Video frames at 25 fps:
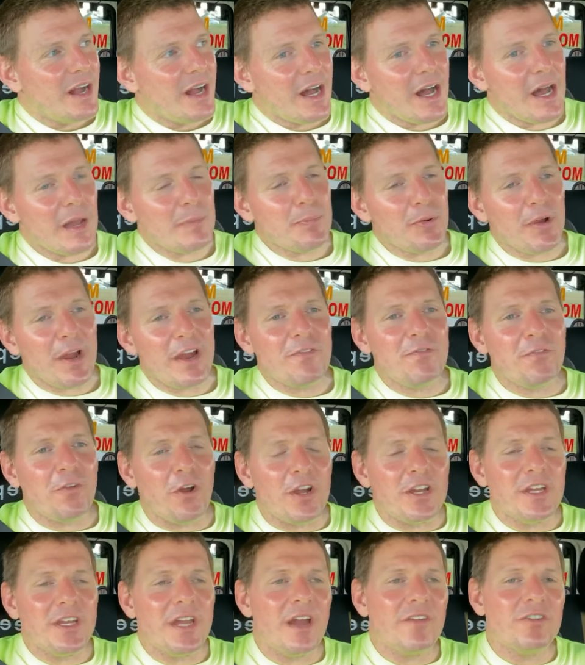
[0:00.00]
I pray
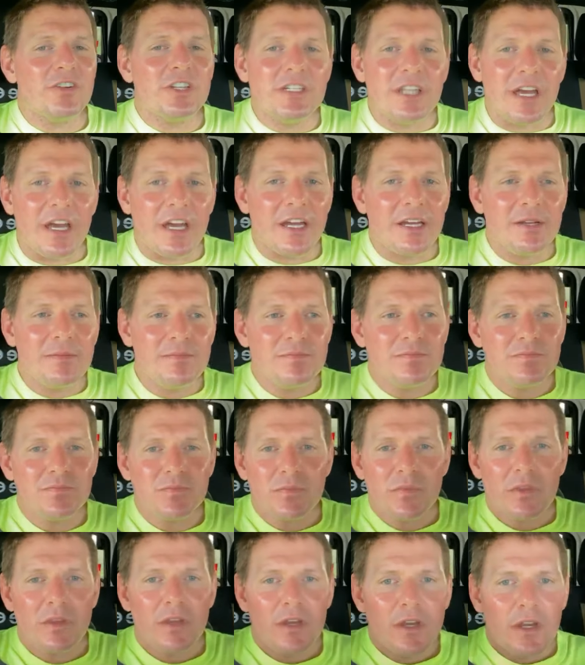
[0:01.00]
for you every day.
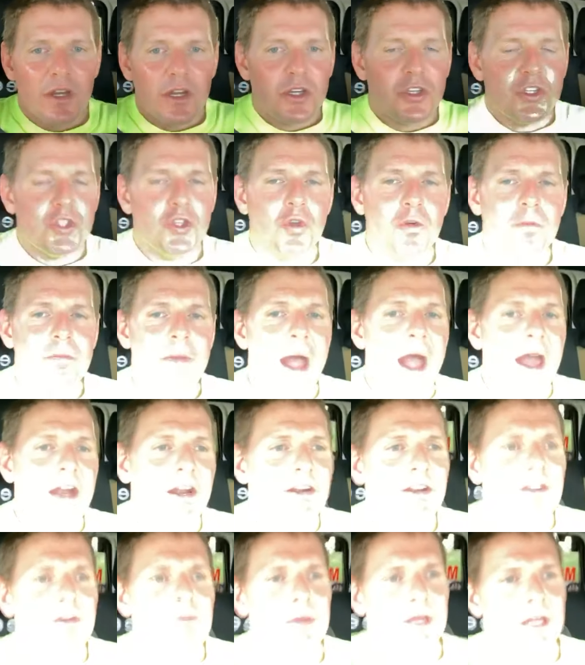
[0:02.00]
You
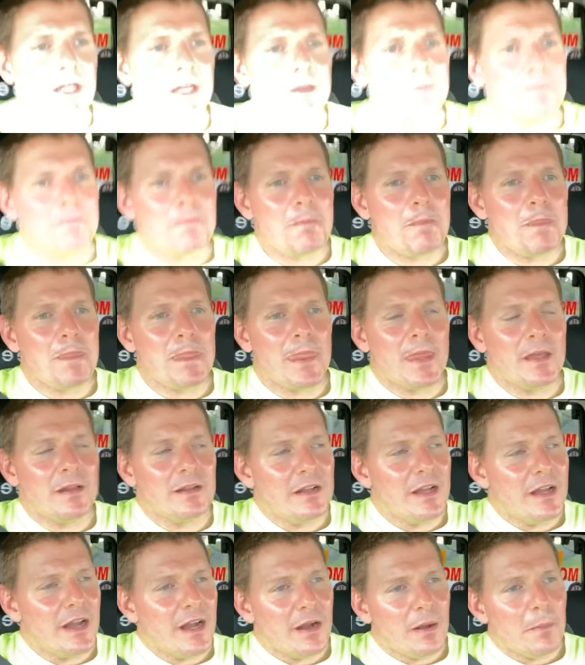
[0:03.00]
matter to me.
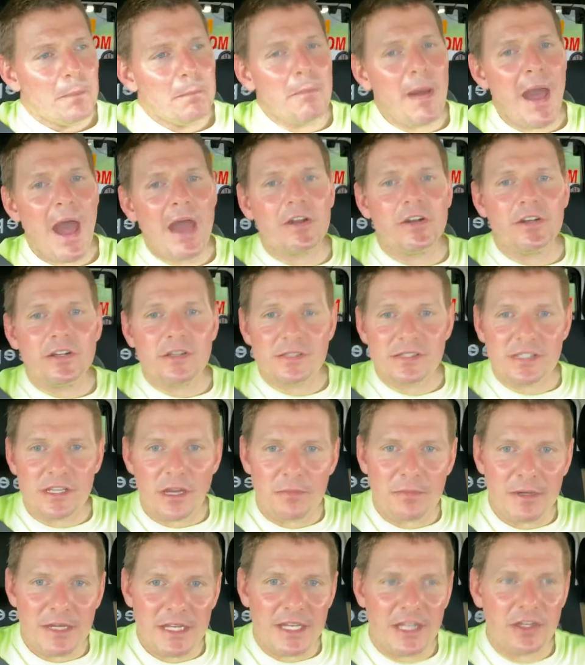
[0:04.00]
Matter to
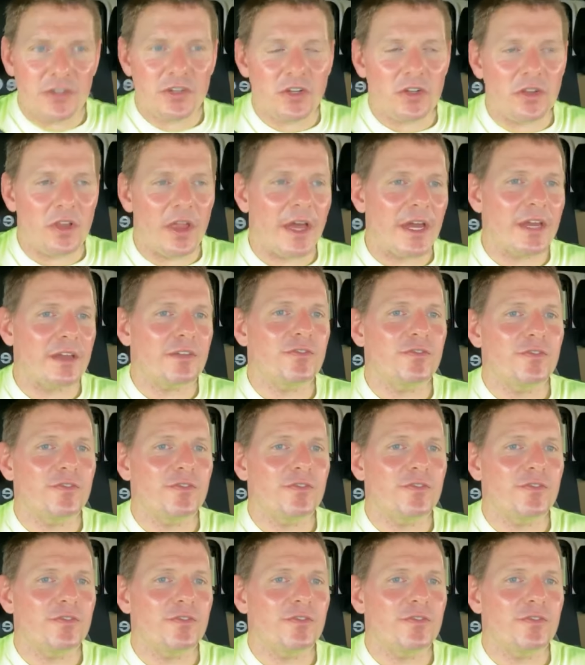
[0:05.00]
somebody in your life.